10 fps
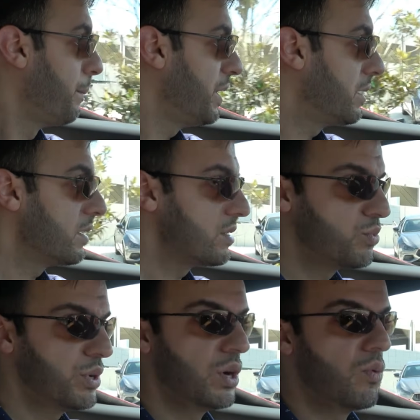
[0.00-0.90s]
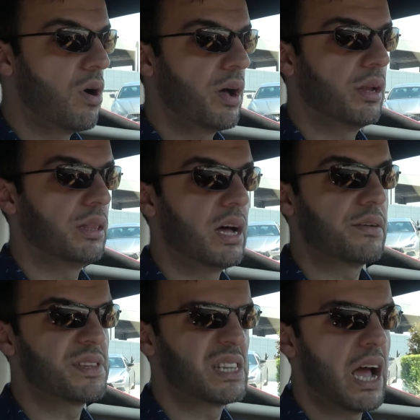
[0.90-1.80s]
because we don't want a lot
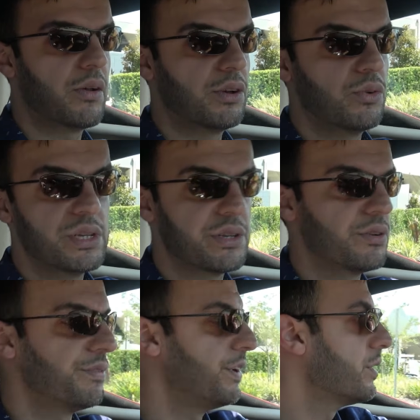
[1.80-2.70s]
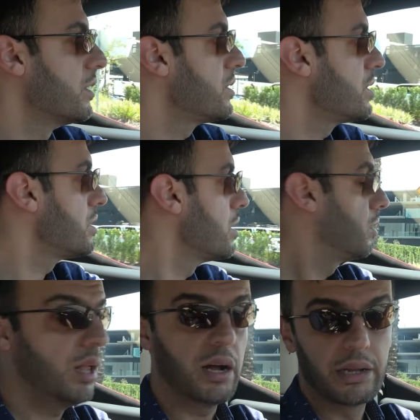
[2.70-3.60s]
of sound and noise interference
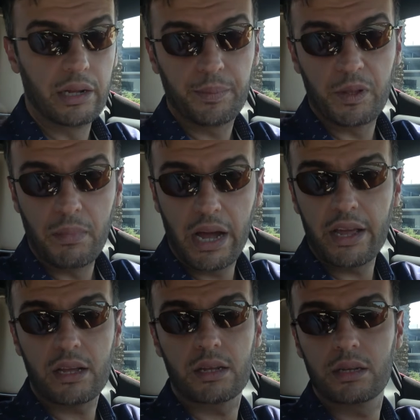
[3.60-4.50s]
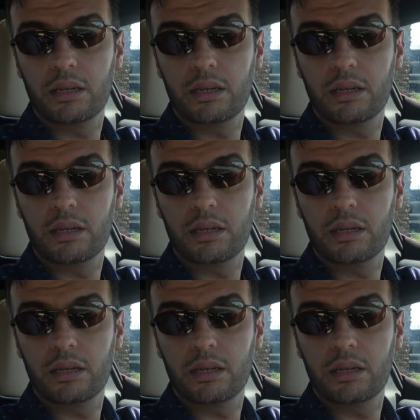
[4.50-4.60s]
clogging up the mic.